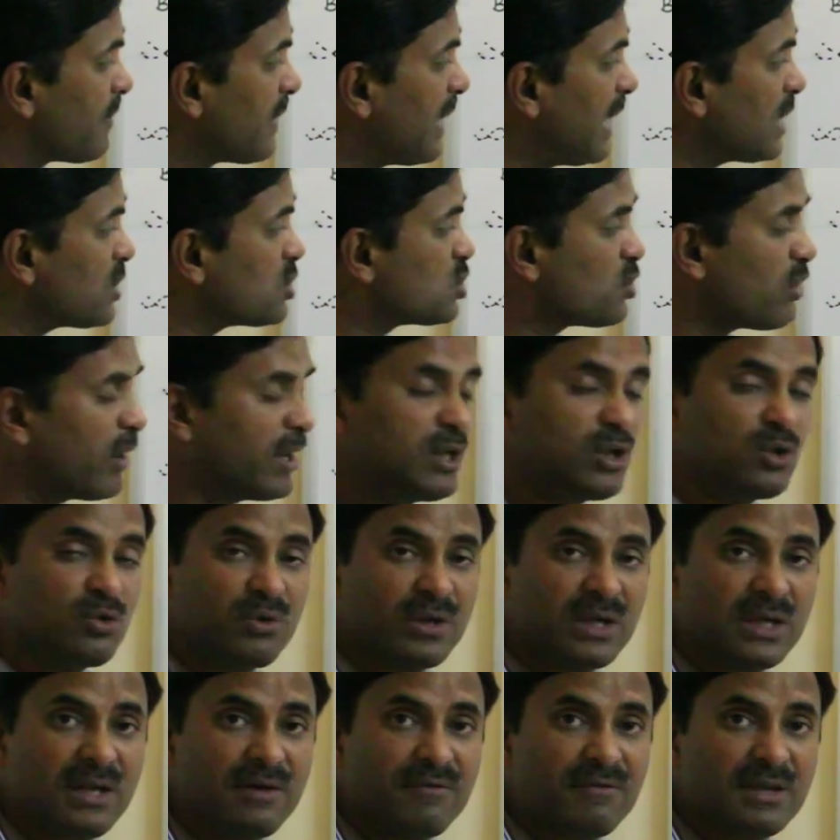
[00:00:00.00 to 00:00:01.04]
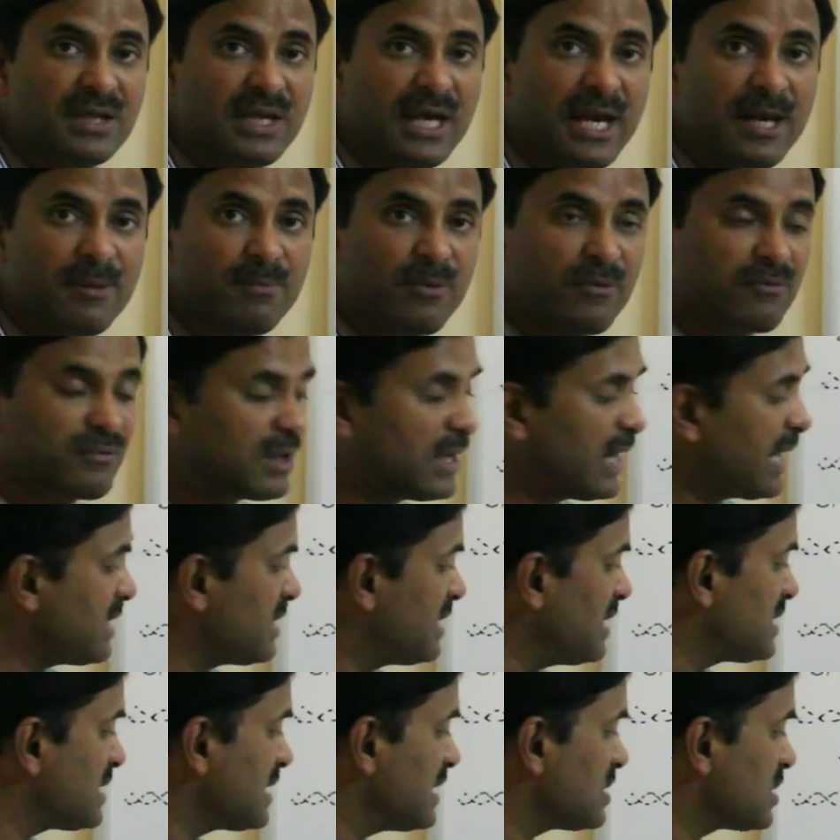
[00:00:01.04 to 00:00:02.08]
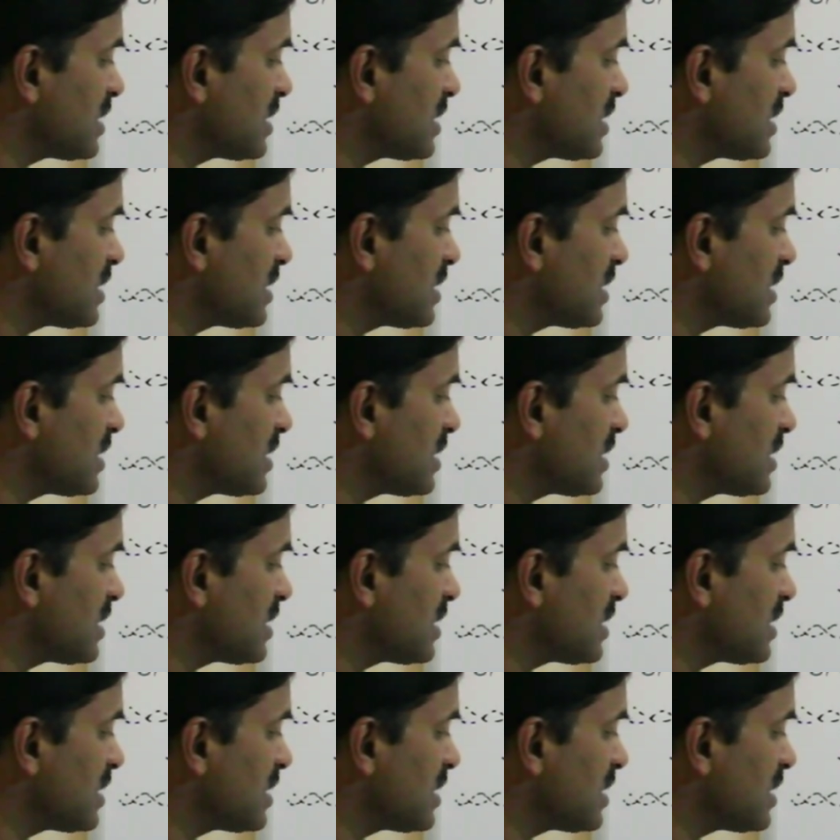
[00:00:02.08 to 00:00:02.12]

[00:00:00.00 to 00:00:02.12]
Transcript: are joined together with the help of the ligase